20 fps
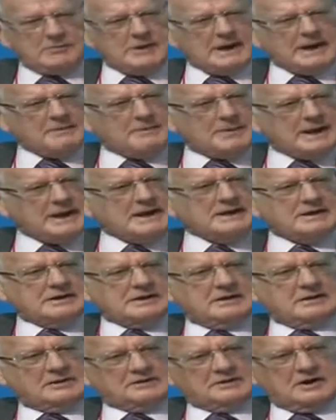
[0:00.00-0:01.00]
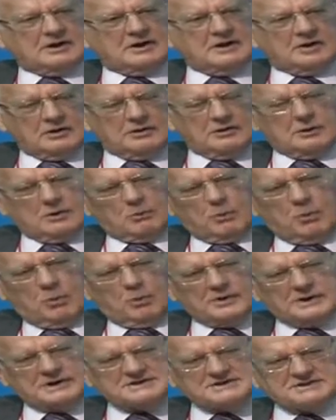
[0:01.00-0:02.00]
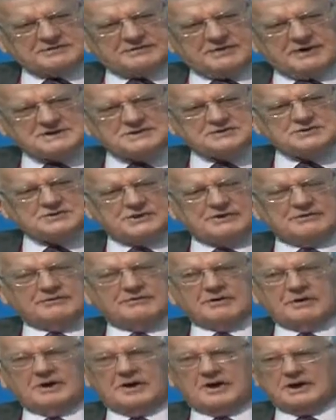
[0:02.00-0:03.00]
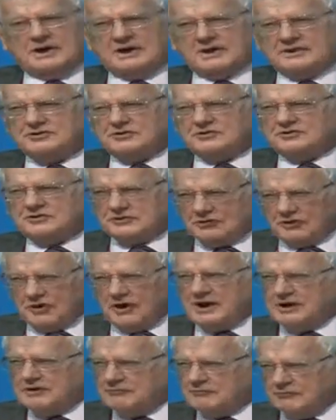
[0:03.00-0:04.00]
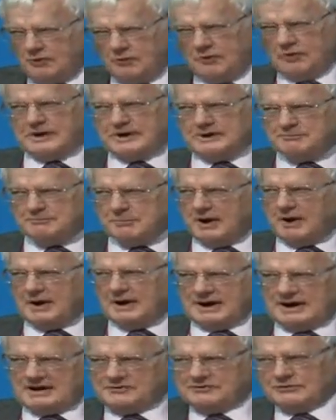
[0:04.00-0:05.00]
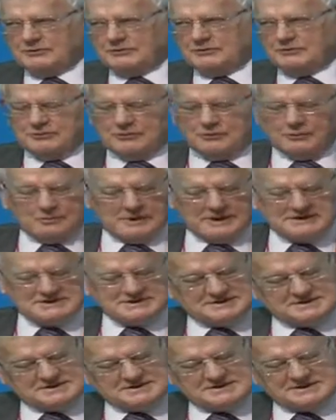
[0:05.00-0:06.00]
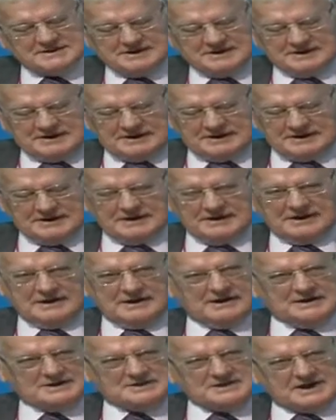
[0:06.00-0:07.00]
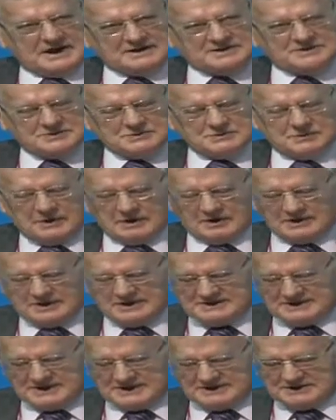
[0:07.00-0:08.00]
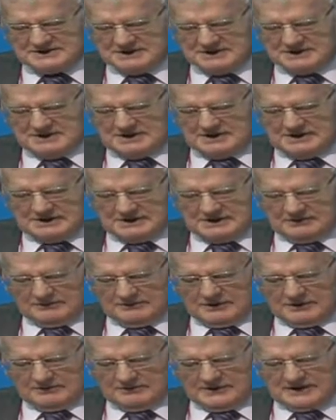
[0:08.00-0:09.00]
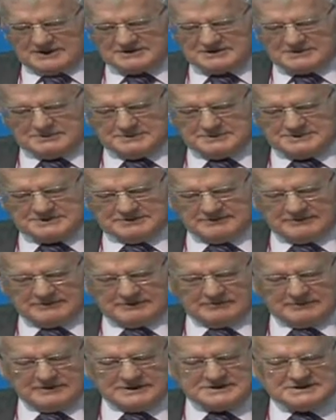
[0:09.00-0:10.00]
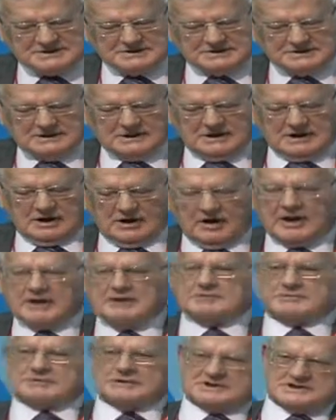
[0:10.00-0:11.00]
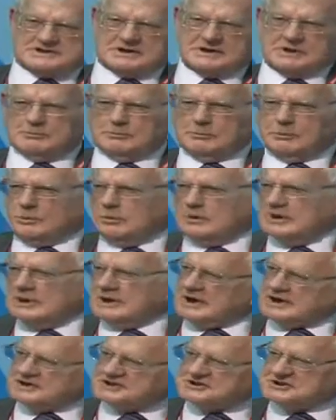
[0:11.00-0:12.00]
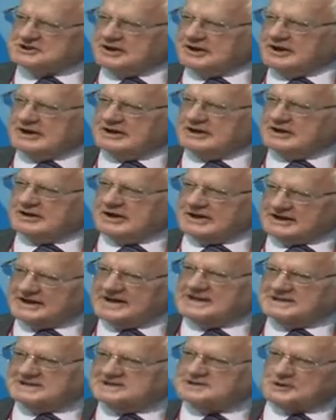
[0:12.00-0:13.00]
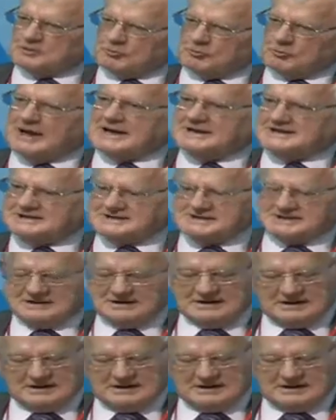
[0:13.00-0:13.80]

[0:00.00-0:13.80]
maybe the warnings of history, if you like, are to try and avoid bilateral formations in the international architecture of the Asia-Pacific region, like, for example, a China against the rest